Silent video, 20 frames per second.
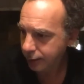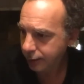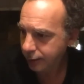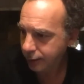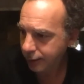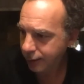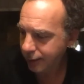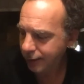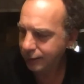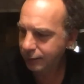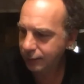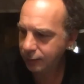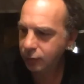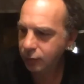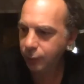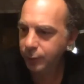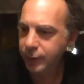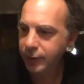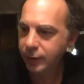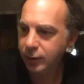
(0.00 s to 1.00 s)
And to
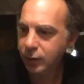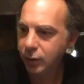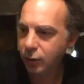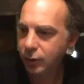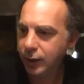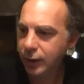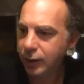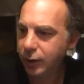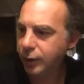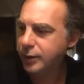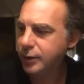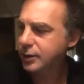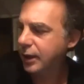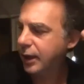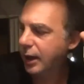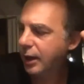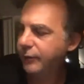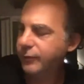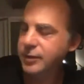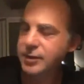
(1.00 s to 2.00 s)
be totally honest, I
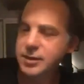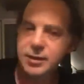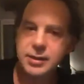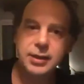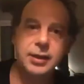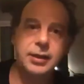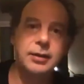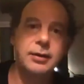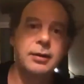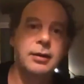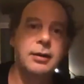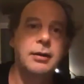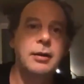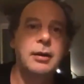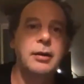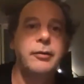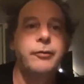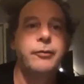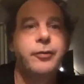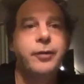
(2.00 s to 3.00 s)
haven't seen
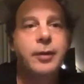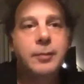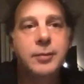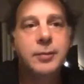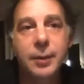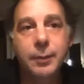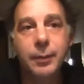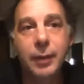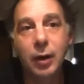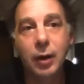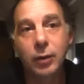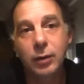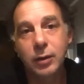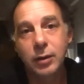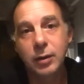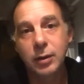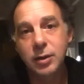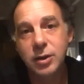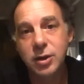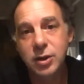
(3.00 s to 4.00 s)
films about
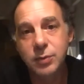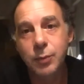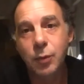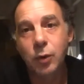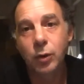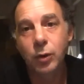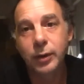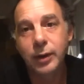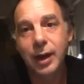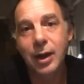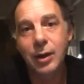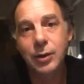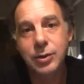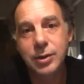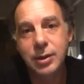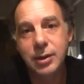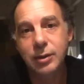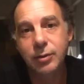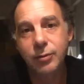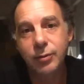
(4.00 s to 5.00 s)
small towns
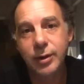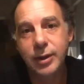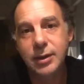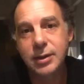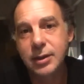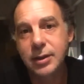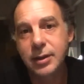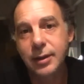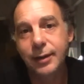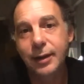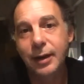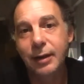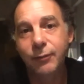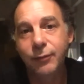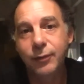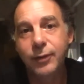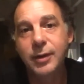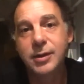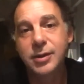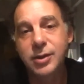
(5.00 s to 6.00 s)
in Greece that
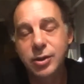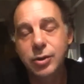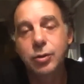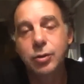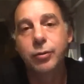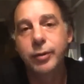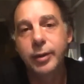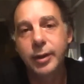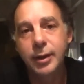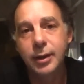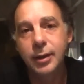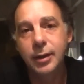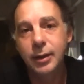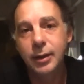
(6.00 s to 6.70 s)
feel so real.